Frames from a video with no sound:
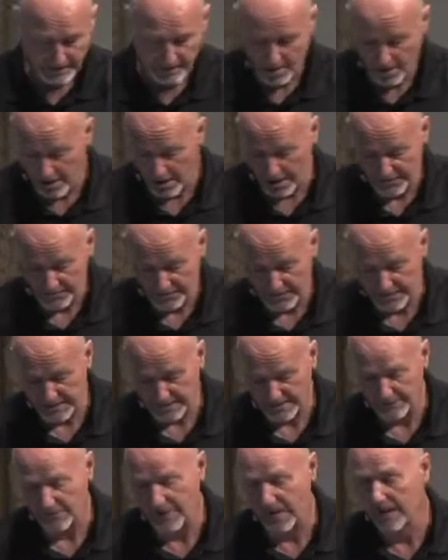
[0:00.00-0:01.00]
all of us
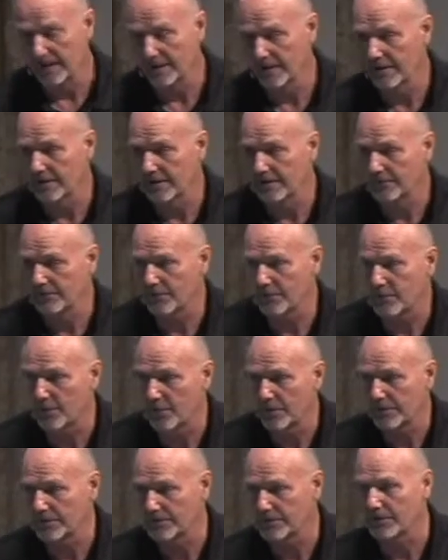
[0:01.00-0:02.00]
have got to live
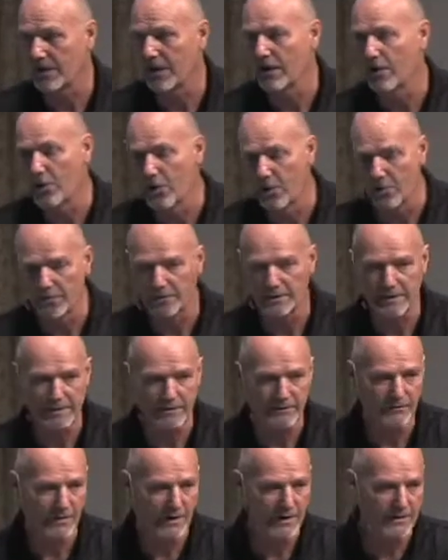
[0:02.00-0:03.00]
according to our own
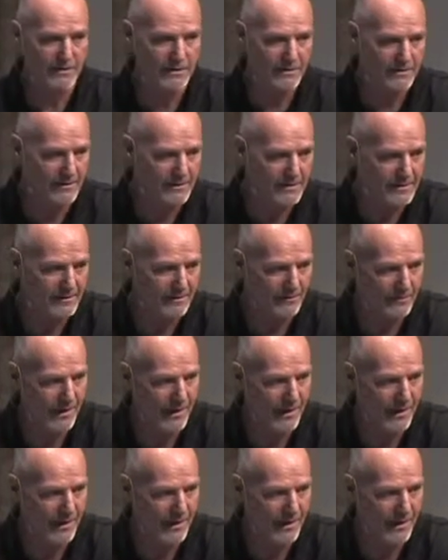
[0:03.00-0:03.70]
convictions.